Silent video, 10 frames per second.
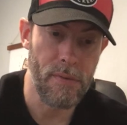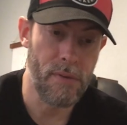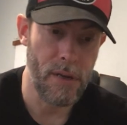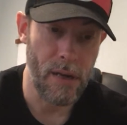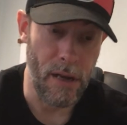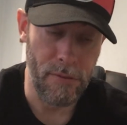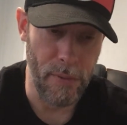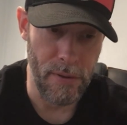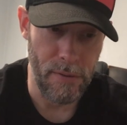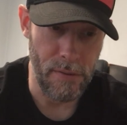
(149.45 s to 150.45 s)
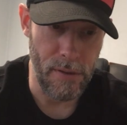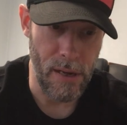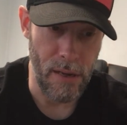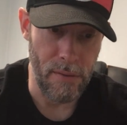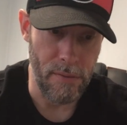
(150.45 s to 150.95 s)
thing, and I spun this
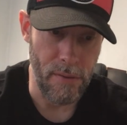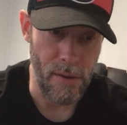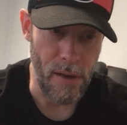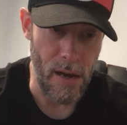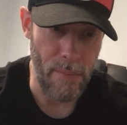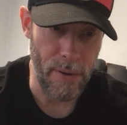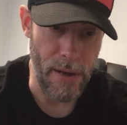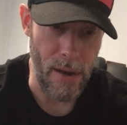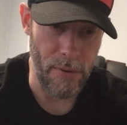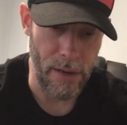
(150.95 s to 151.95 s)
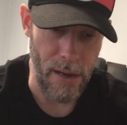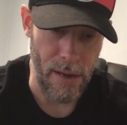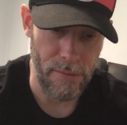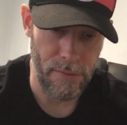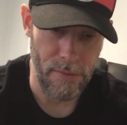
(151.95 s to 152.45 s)
today, is the Opry
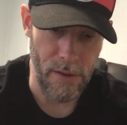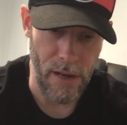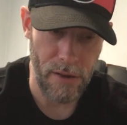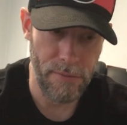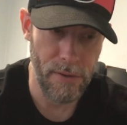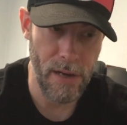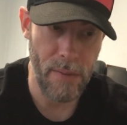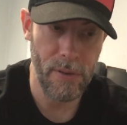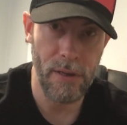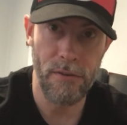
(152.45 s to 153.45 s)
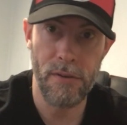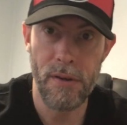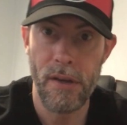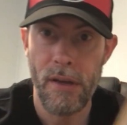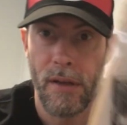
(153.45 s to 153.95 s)
Outcasts, the Nashville compilation.
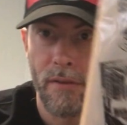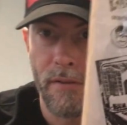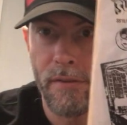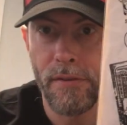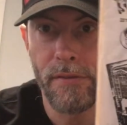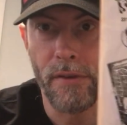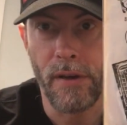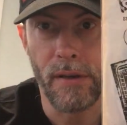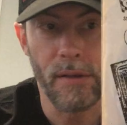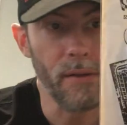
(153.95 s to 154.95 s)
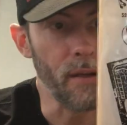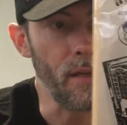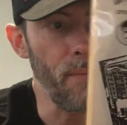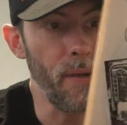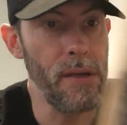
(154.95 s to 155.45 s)
So this is uh, like an
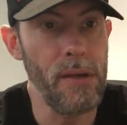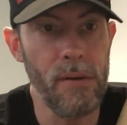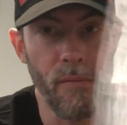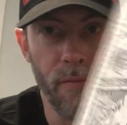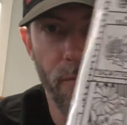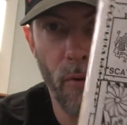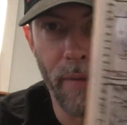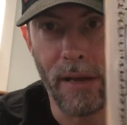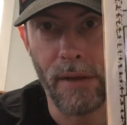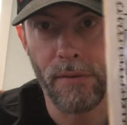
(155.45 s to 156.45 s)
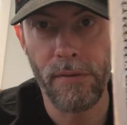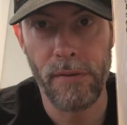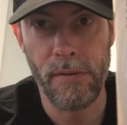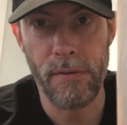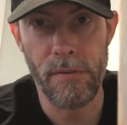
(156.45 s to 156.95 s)
EP with four bands
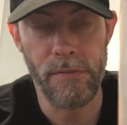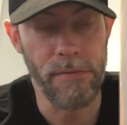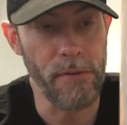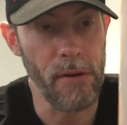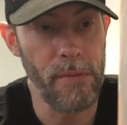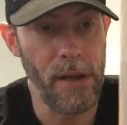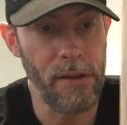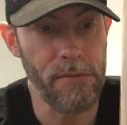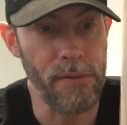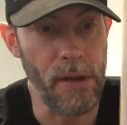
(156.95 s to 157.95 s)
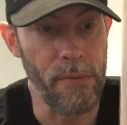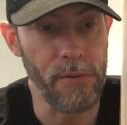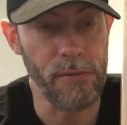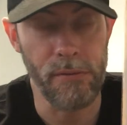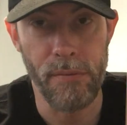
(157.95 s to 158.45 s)
from Nashville, I would
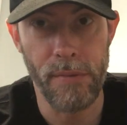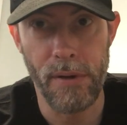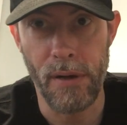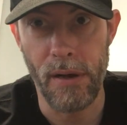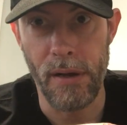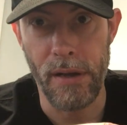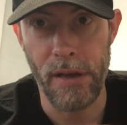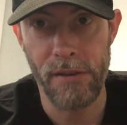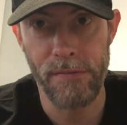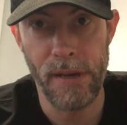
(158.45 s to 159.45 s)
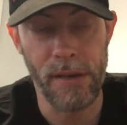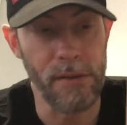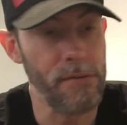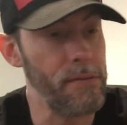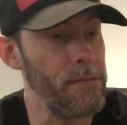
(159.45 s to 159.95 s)
assume, uh, Nash
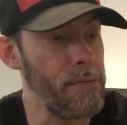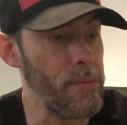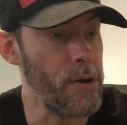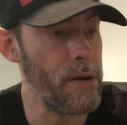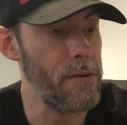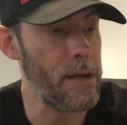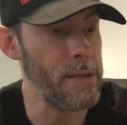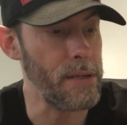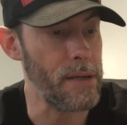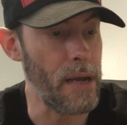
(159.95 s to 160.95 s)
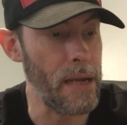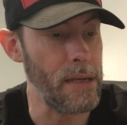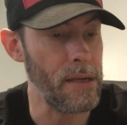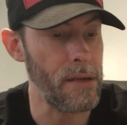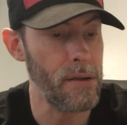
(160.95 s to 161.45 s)
Vegas, from around
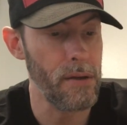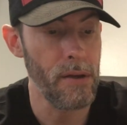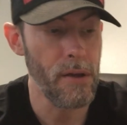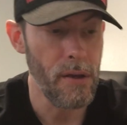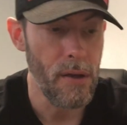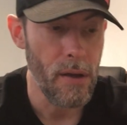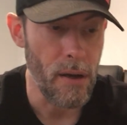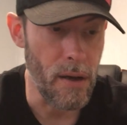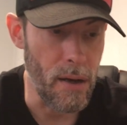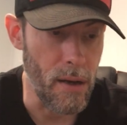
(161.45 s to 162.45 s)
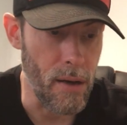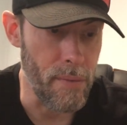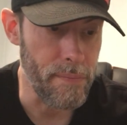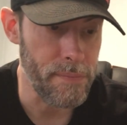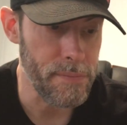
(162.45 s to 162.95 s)
1990. Um,